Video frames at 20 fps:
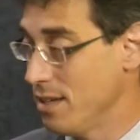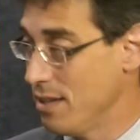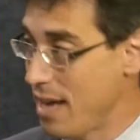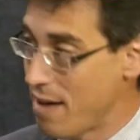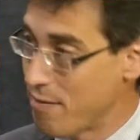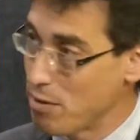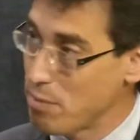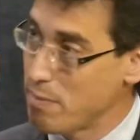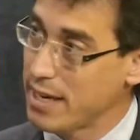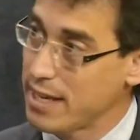
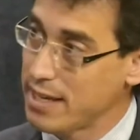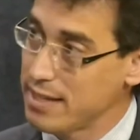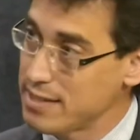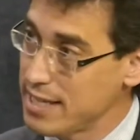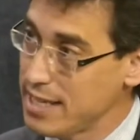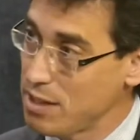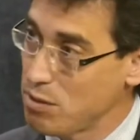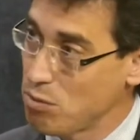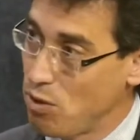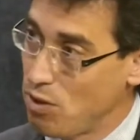Everybody is
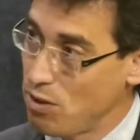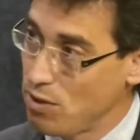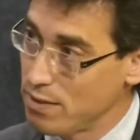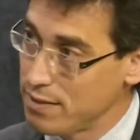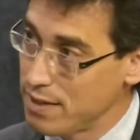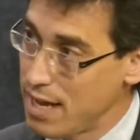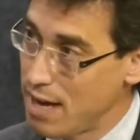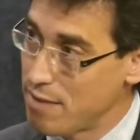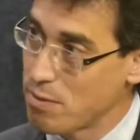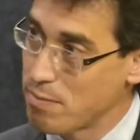
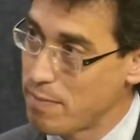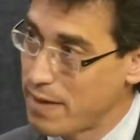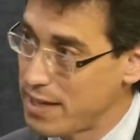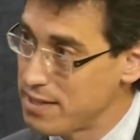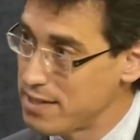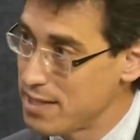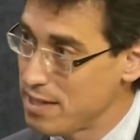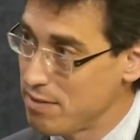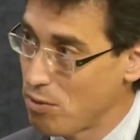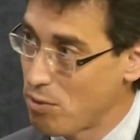equal,
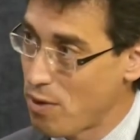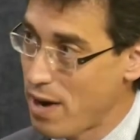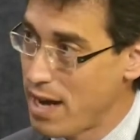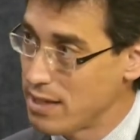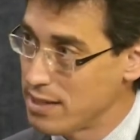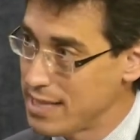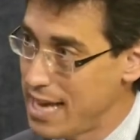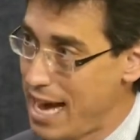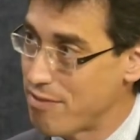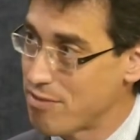everybody's civil
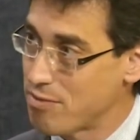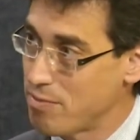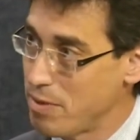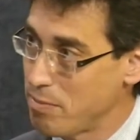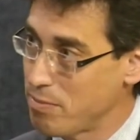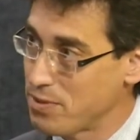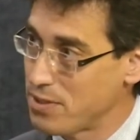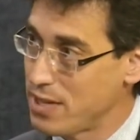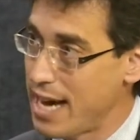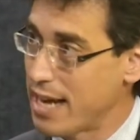rights have to be
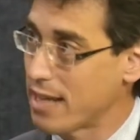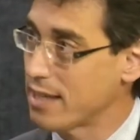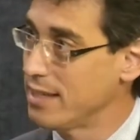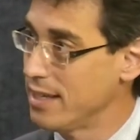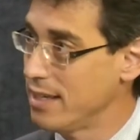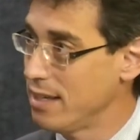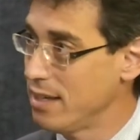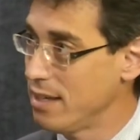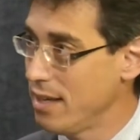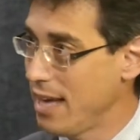
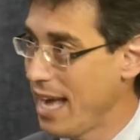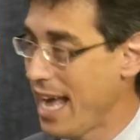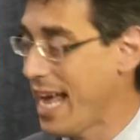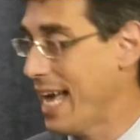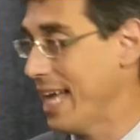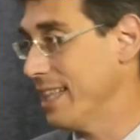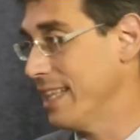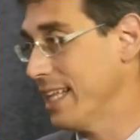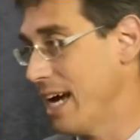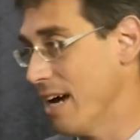protected,
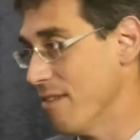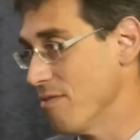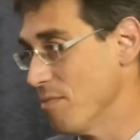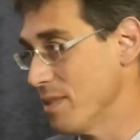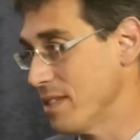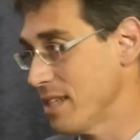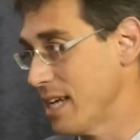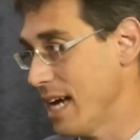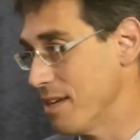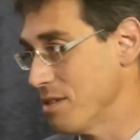and the
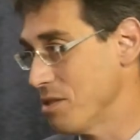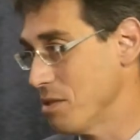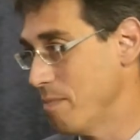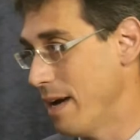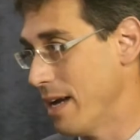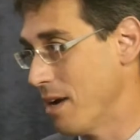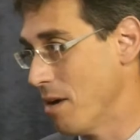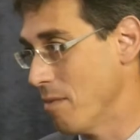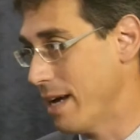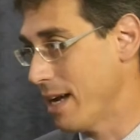government's got to
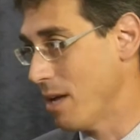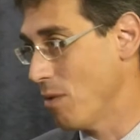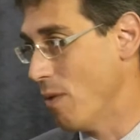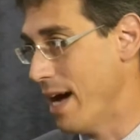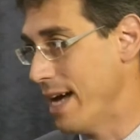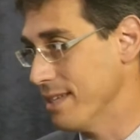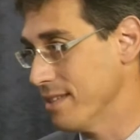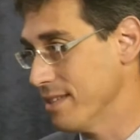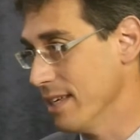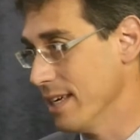spend our money
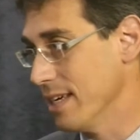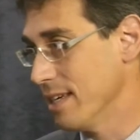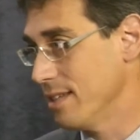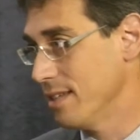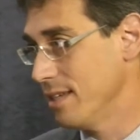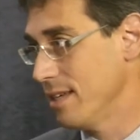wisely.